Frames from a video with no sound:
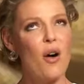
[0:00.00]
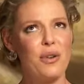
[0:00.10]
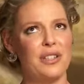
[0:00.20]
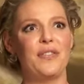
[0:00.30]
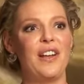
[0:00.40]

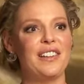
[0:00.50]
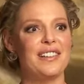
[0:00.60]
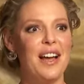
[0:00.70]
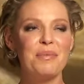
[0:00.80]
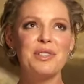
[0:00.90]
Always fun.
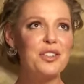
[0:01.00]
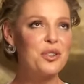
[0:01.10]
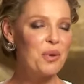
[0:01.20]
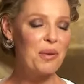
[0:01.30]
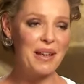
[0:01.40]
I'm
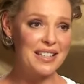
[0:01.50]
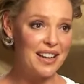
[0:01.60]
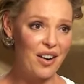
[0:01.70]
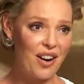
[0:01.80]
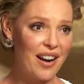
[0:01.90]
such a romantic
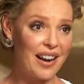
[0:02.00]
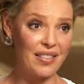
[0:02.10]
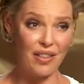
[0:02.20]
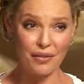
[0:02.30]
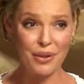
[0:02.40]
at heart, and I
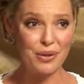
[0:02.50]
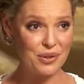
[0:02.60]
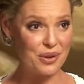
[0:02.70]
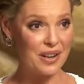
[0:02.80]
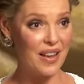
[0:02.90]
love those
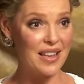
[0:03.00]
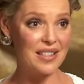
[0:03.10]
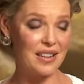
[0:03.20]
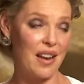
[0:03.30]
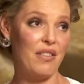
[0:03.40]

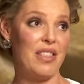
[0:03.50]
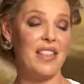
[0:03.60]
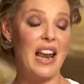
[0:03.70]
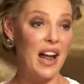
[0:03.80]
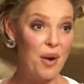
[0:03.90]
storylines yeah. and everything
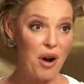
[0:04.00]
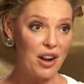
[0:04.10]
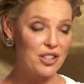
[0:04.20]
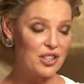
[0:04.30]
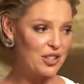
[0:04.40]
that I
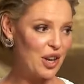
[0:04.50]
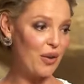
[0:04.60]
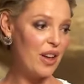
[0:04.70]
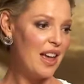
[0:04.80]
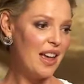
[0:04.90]
watch.
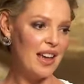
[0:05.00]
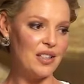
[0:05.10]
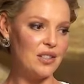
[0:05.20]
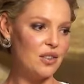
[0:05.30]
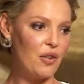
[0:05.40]
So
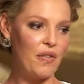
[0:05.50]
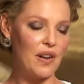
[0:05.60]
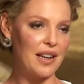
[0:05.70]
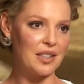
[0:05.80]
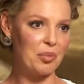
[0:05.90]
it's so fun
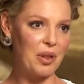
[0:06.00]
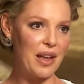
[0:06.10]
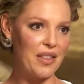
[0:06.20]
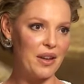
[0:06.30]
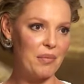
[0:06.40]
to get to
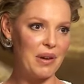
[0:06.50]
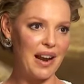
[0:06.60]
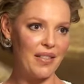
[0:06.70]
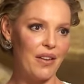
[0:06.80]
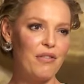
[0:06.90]
play them. But
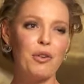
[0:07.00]
I love